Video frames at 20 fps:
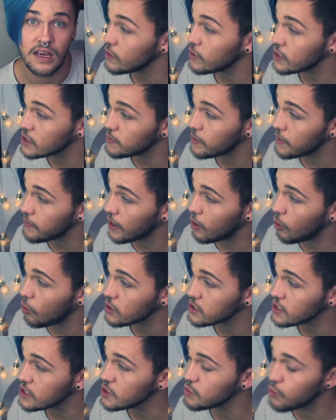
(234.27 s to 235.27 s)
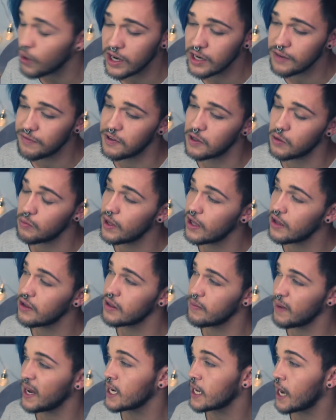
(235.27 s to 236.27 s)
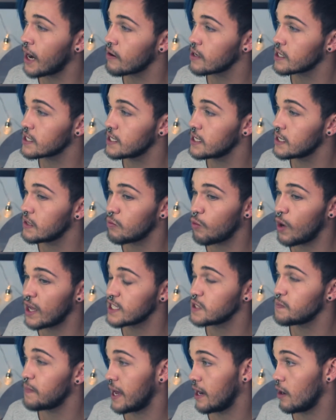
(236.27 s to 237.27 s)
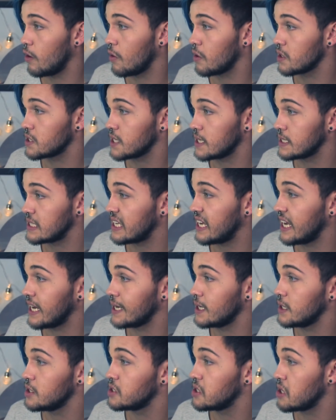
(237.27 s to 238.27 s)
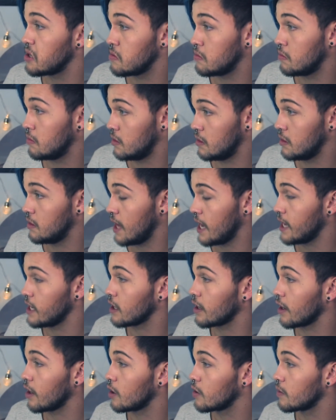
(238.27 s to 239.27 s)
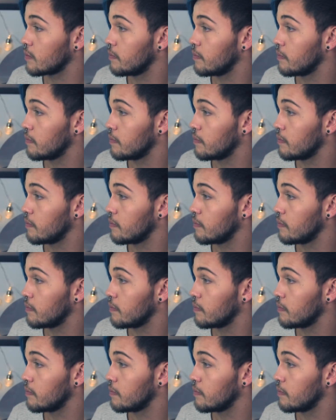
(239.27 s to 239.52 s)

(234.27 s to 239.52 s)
want it to be about horses? Wonderful. Well, the main character once pet a horse as a kid, so there you go.